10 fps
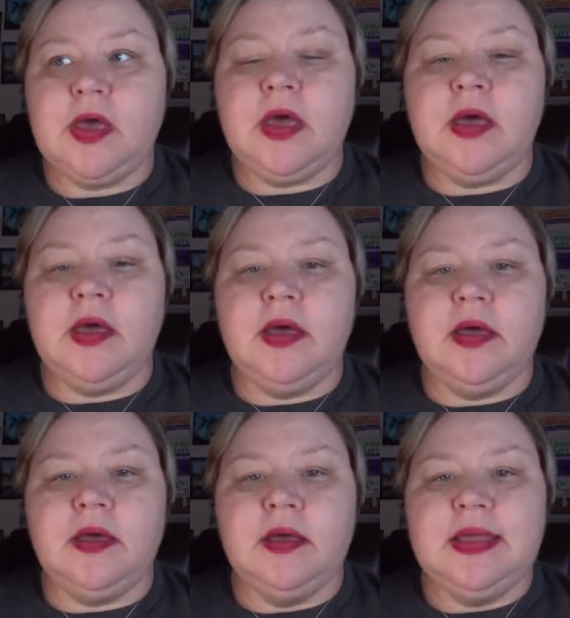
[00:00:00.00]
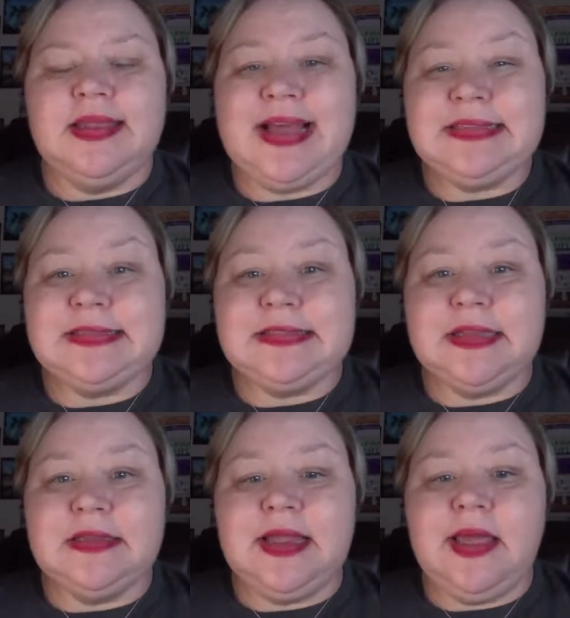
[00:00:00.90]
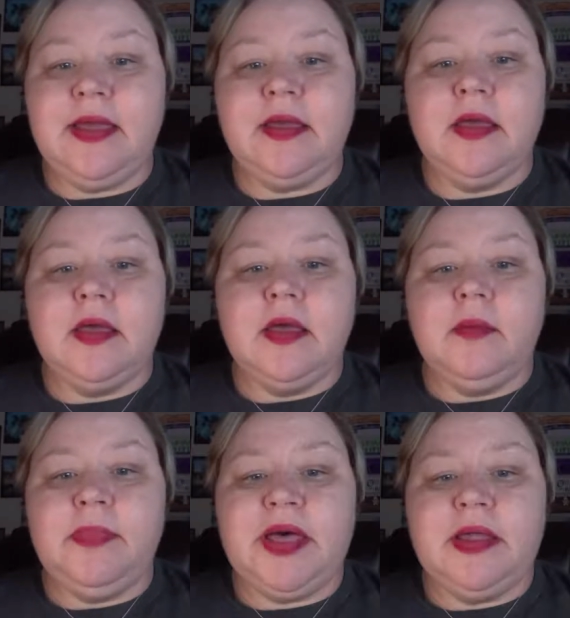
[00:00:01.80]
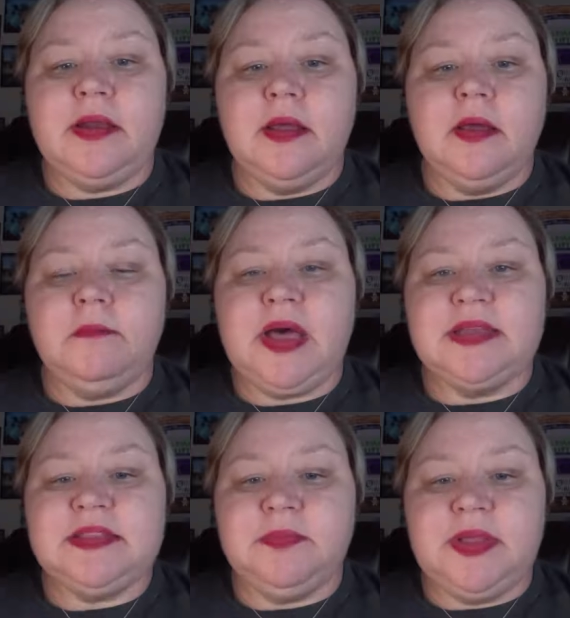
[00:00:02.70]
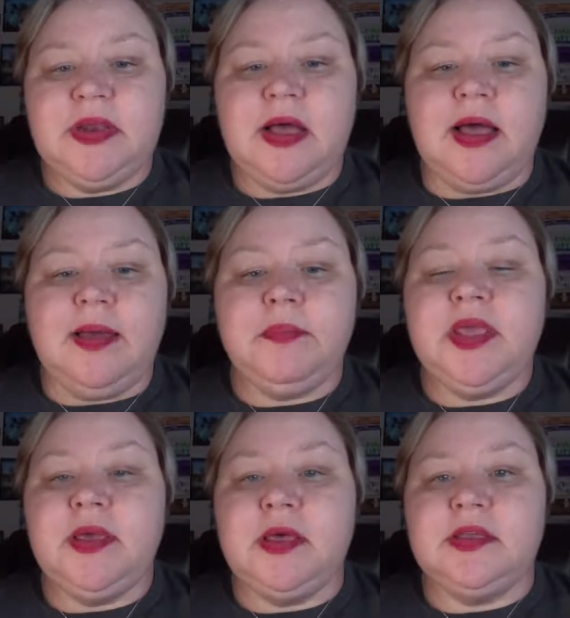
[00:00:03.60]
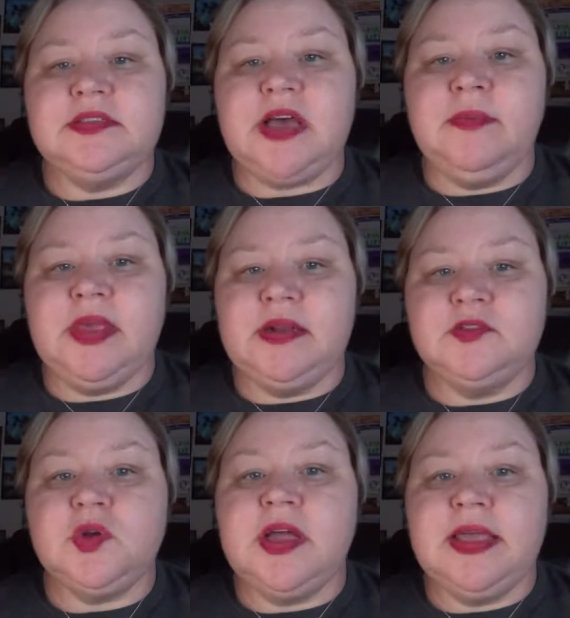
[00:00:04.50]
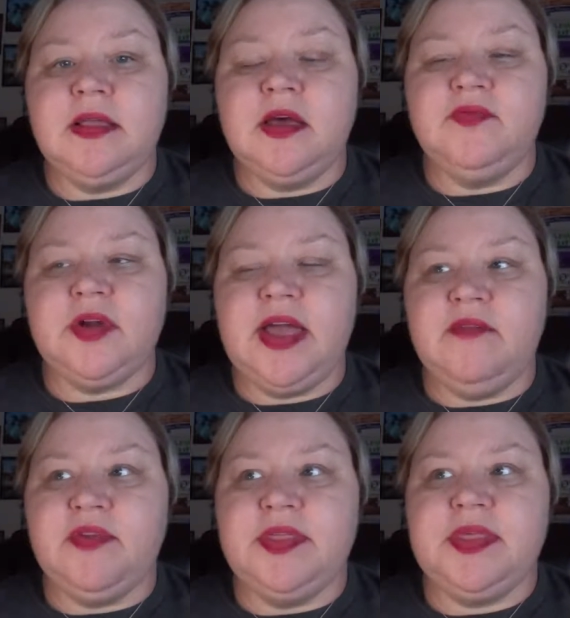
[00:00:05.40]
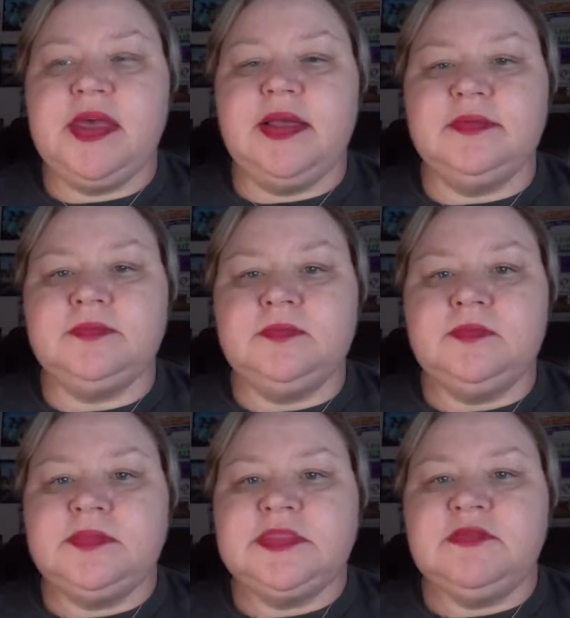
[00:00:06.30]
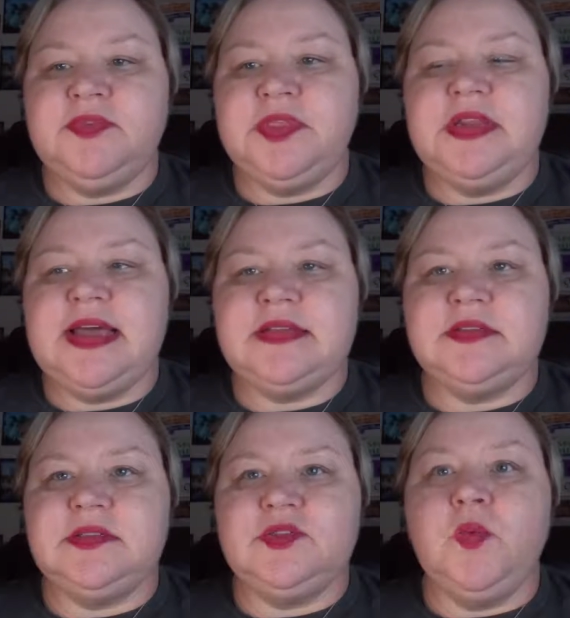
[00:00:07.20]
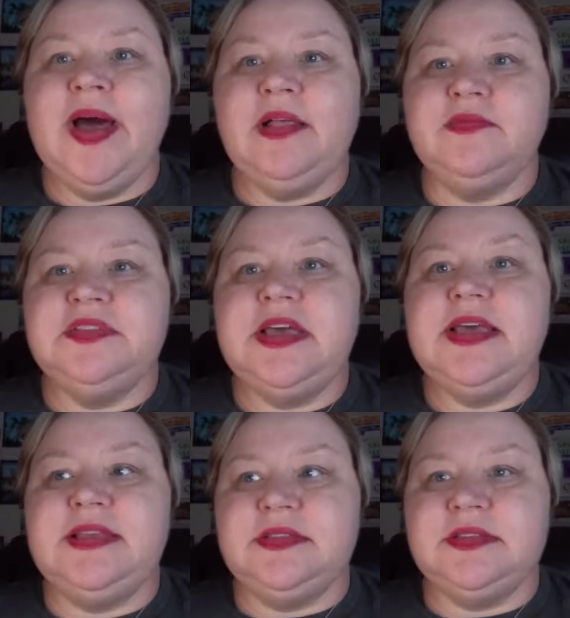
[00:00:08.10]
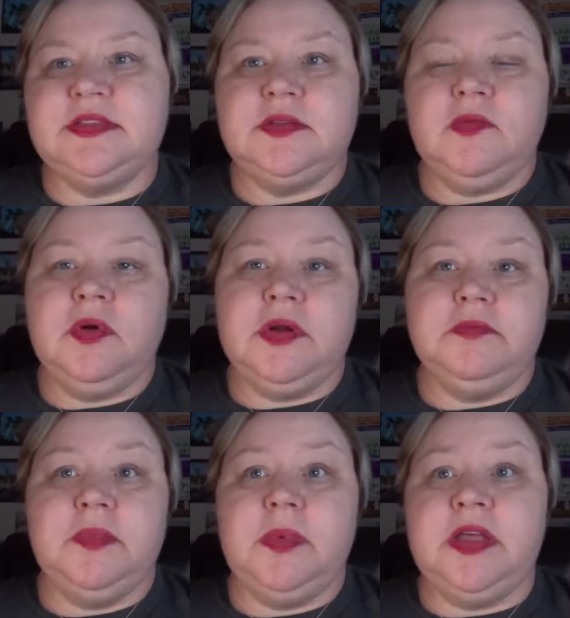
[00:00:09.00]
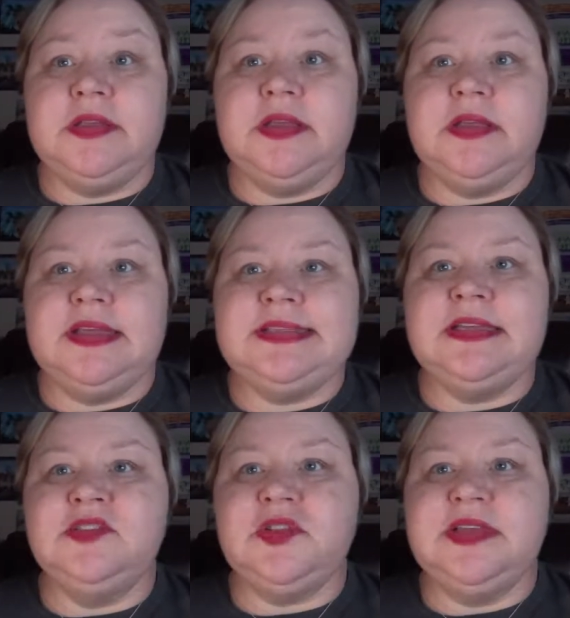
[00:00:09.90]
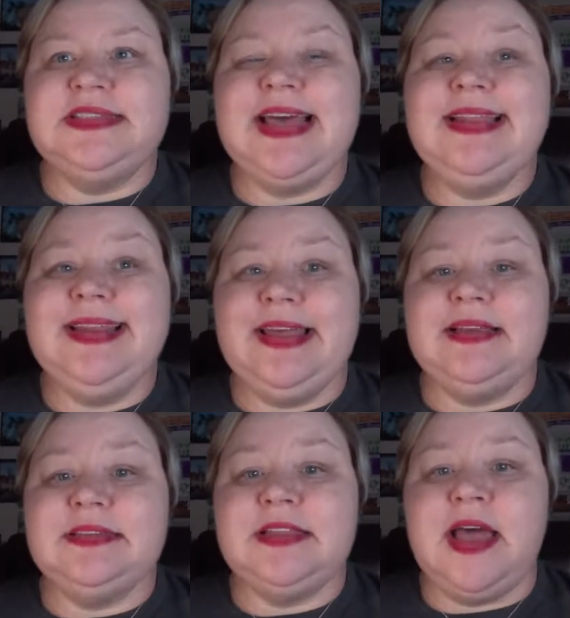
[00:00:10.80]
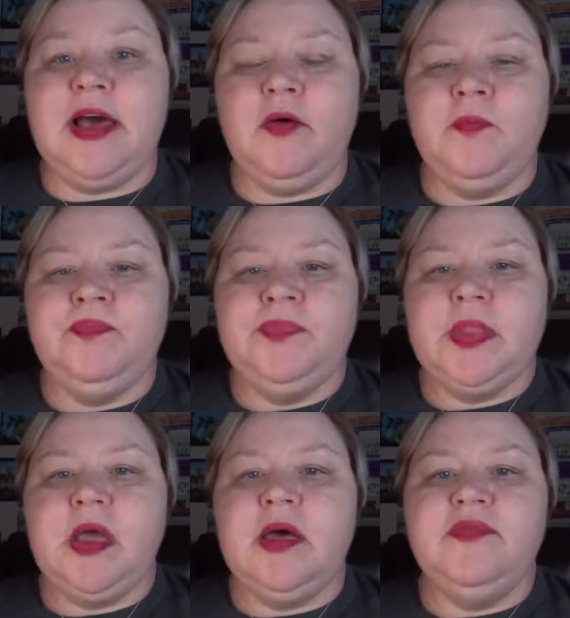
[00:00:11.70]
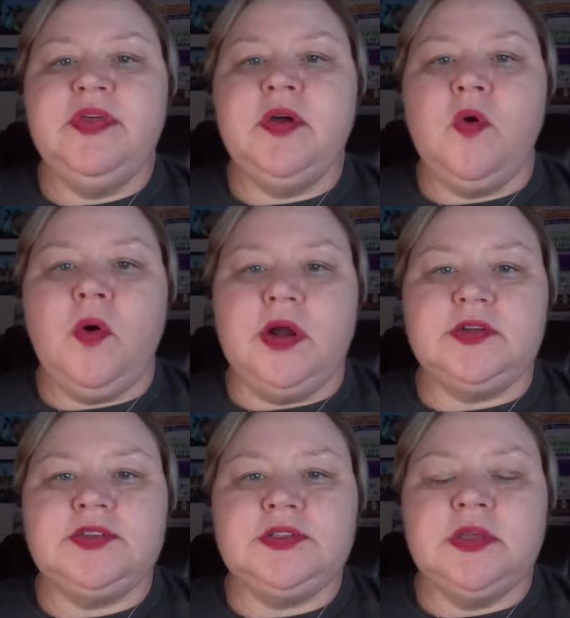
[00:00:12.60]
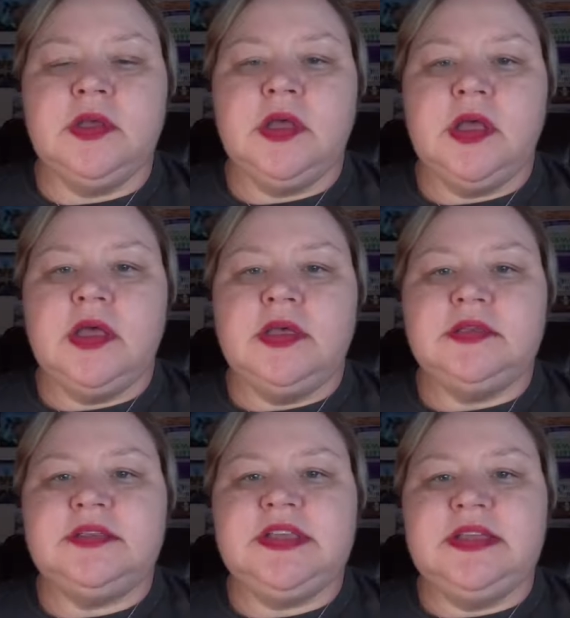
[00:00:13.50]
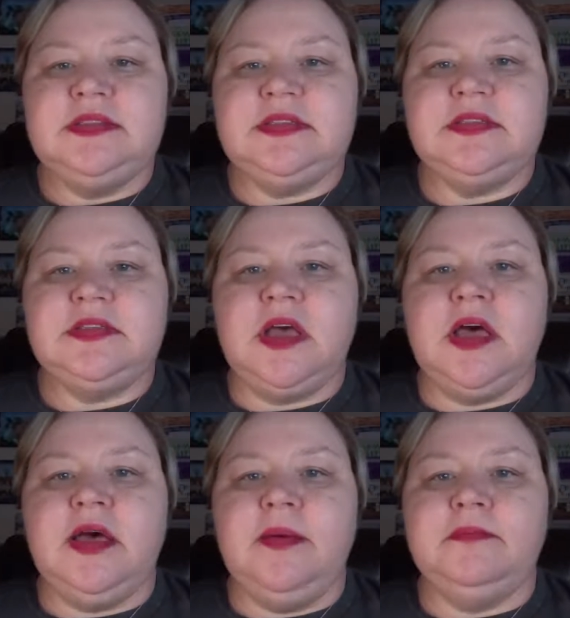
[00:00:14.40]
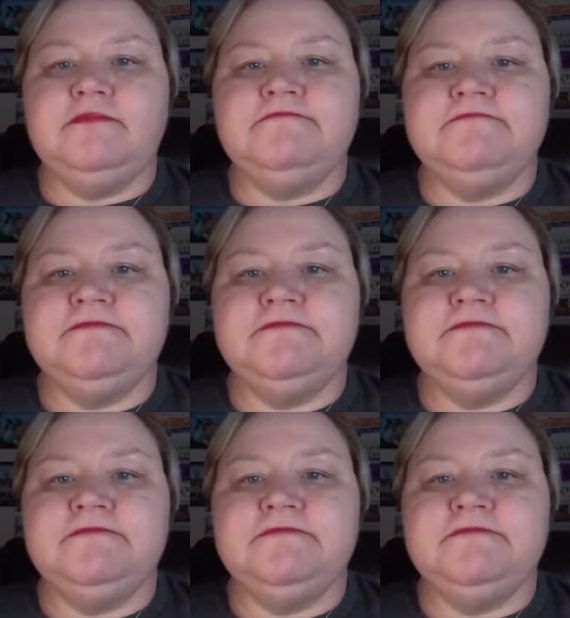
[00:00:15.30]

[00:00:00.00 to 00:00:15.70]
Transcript: uh, next Sunday, but possibly not because I'm going to try and cover everything for the next 12 days or essentially 10 days now of the course since we're